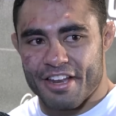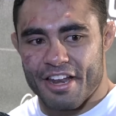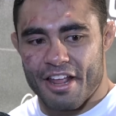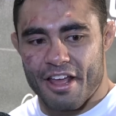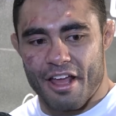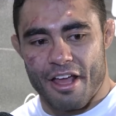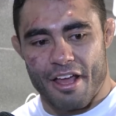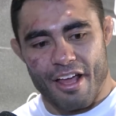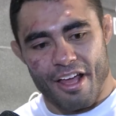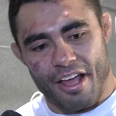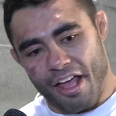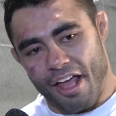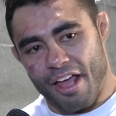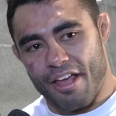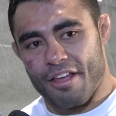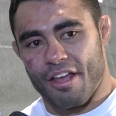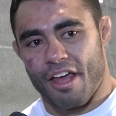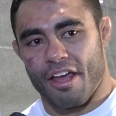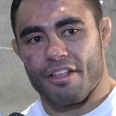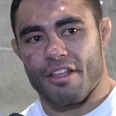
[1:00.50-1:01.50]
then I
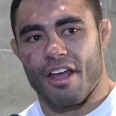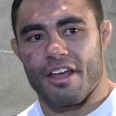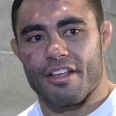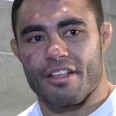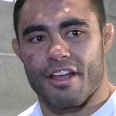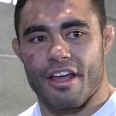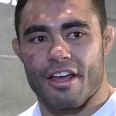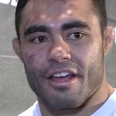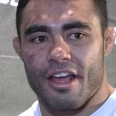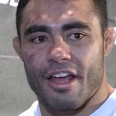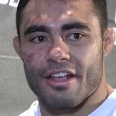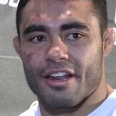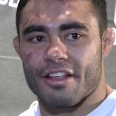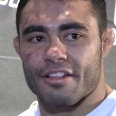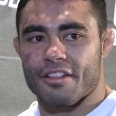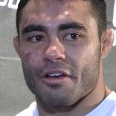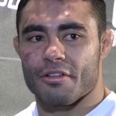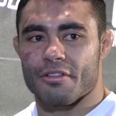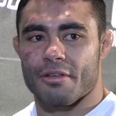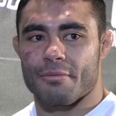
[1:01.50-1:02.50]
lay
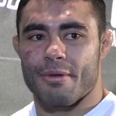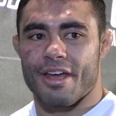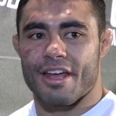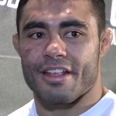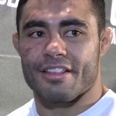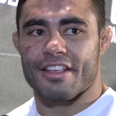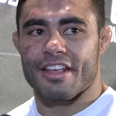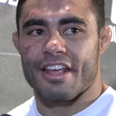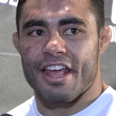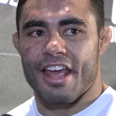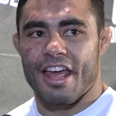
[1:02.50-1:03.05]
down on the mat.